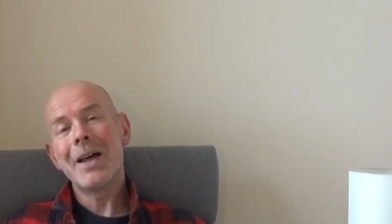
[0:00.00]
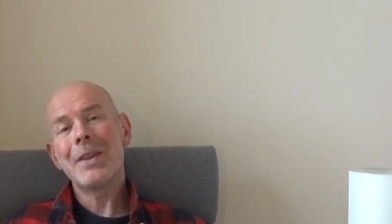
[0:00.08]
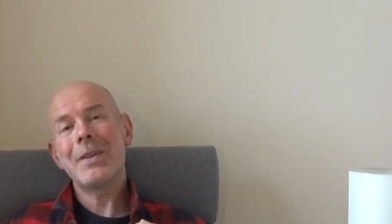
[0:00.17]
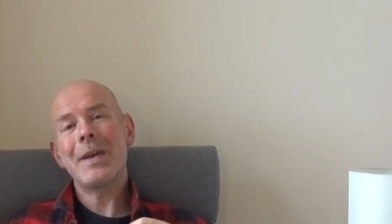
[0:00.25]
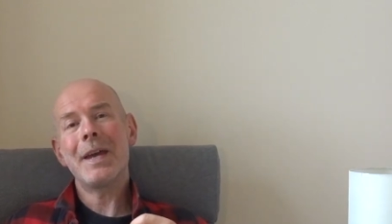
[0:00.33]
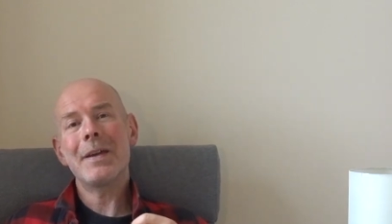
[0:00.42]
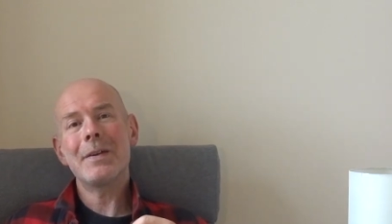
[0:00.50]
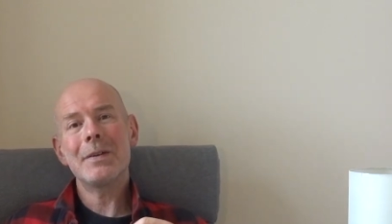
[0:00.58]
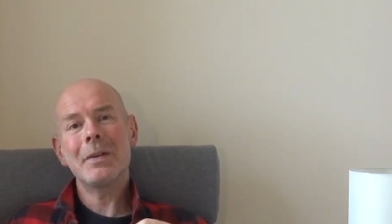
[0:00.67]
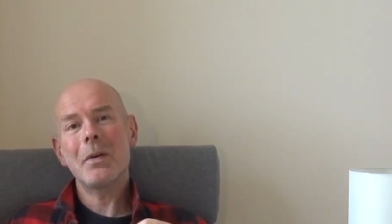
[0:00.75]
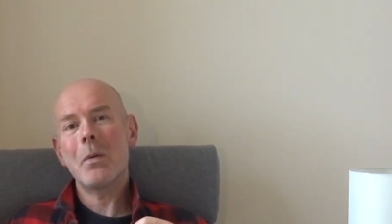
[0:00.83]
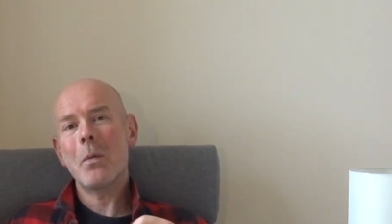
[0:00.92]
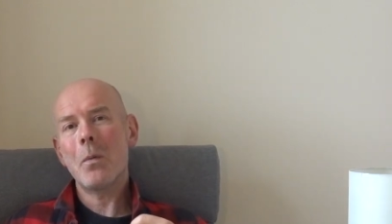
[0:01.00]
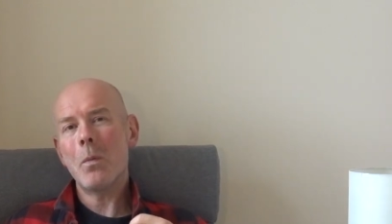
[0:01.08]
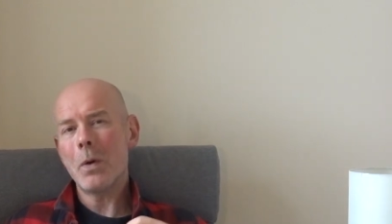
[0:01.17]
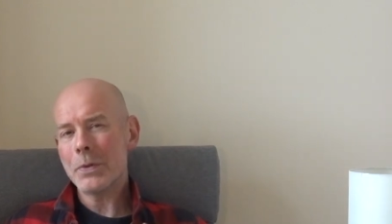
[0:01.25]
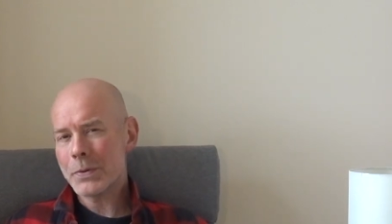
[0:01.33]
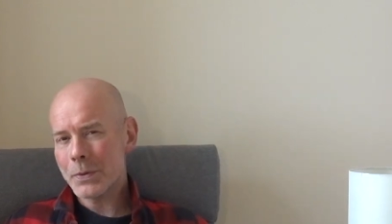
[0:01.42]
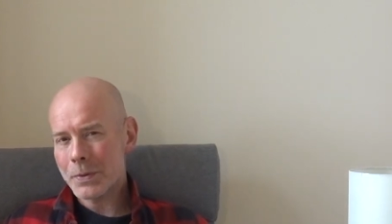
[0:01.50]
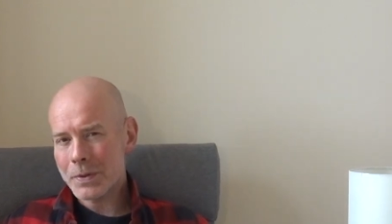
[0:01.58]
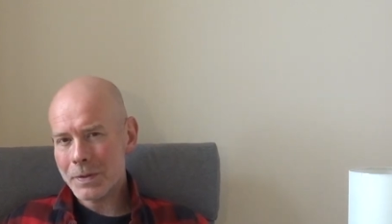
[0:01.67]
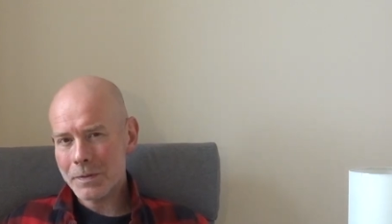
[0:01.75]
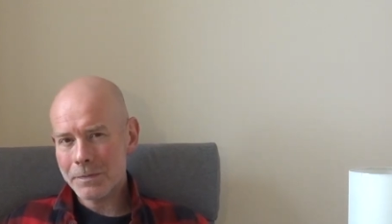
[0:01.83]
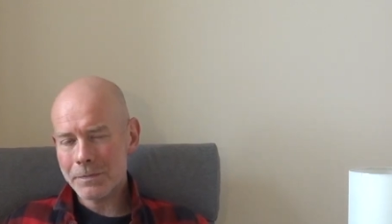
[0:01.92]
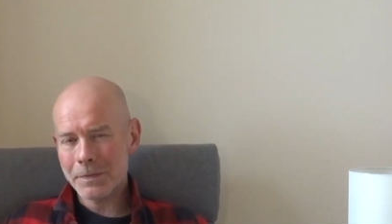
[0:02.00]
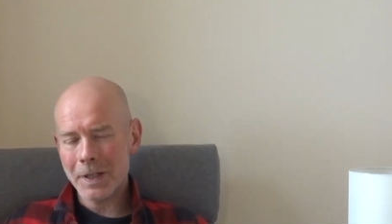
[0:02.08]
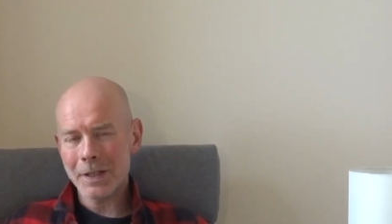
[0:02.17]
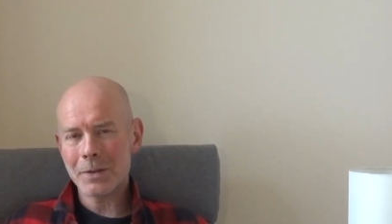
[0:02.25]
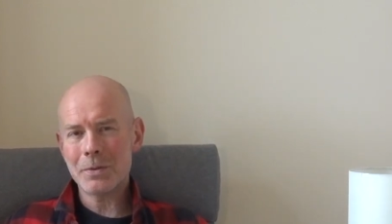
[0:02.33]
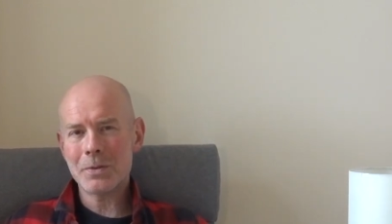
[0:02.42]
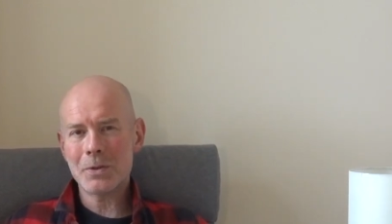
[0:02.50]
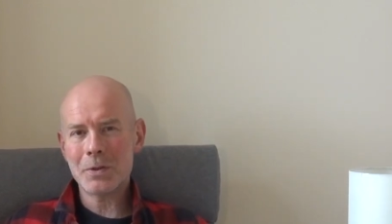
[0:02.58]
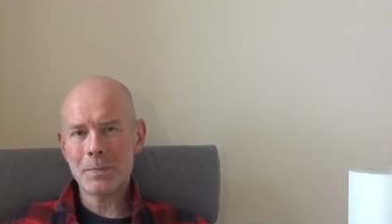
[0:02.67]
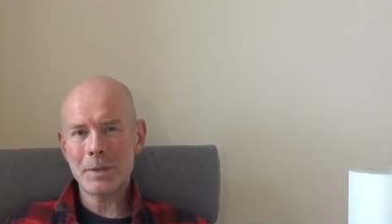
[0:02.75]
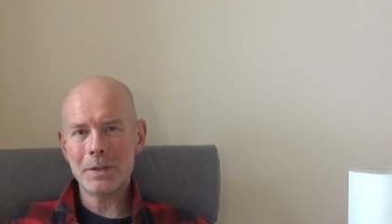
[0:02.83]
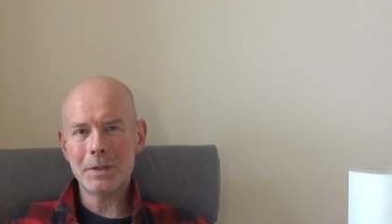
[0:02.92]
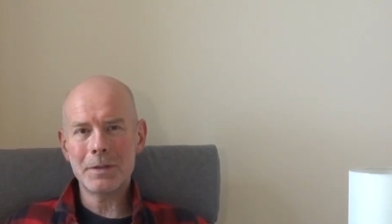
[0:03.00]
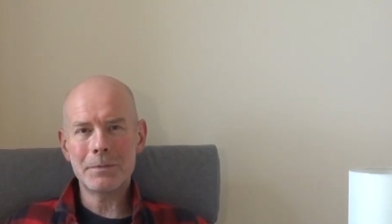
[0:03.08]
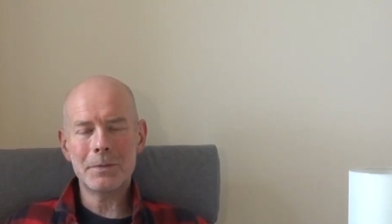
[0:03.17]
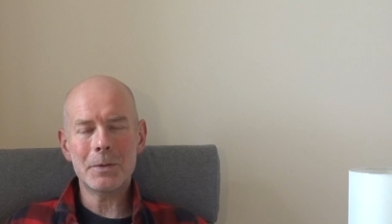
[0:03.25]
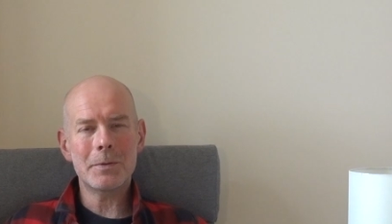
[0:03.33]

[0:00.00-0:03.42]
then what sort of vehicle should you be looking for?